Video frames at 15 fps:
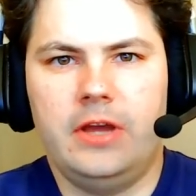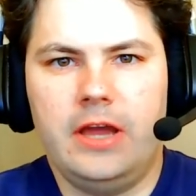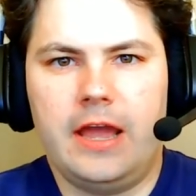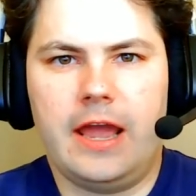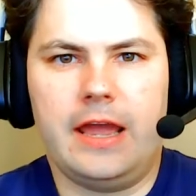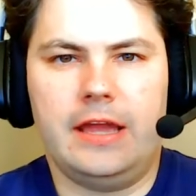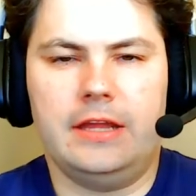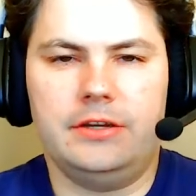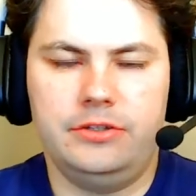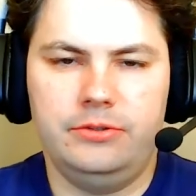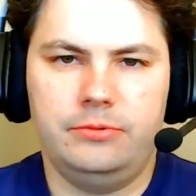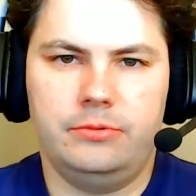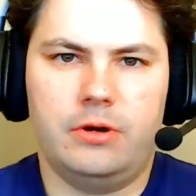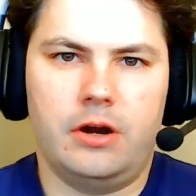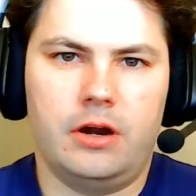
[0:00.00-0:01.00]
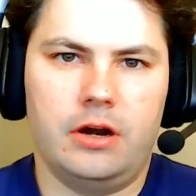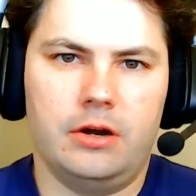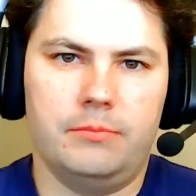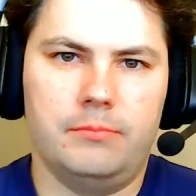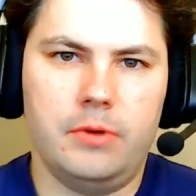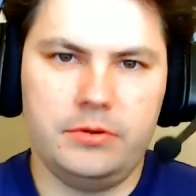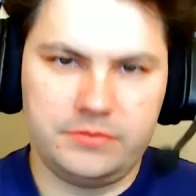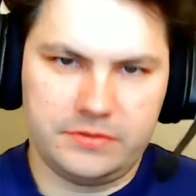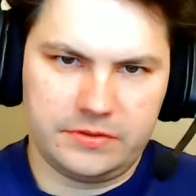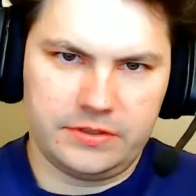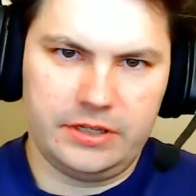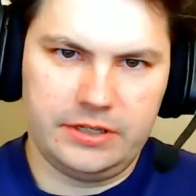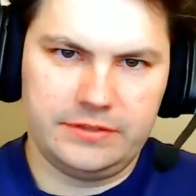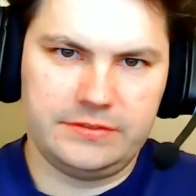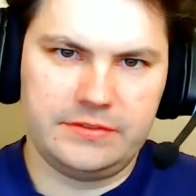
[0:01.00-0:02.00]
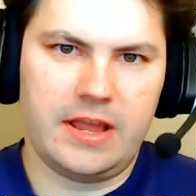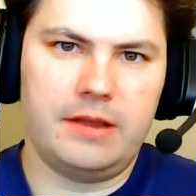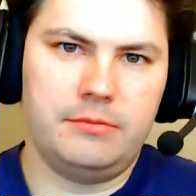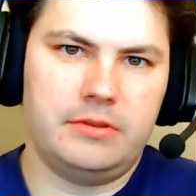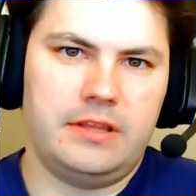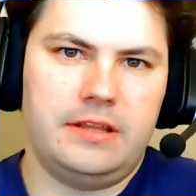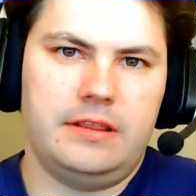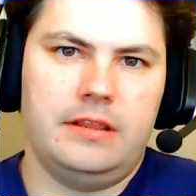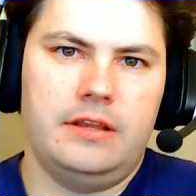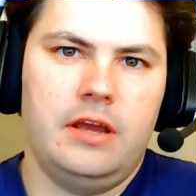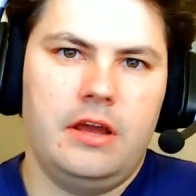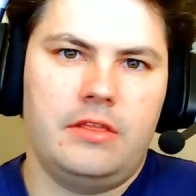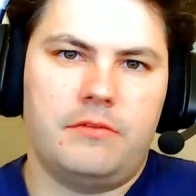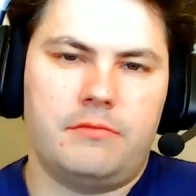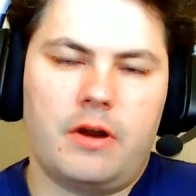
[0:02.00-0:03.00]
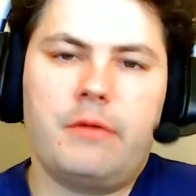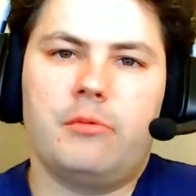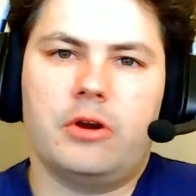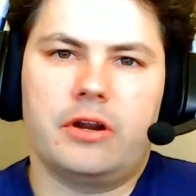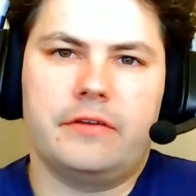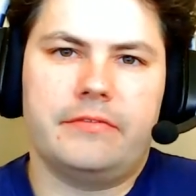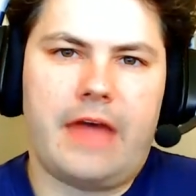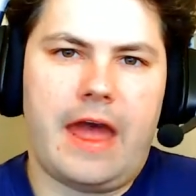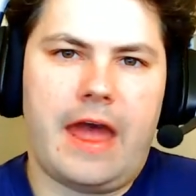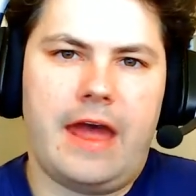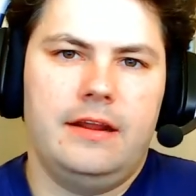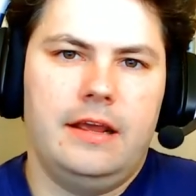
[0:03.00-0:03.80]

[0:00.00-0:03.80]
and you are mostly staying within the framework of that,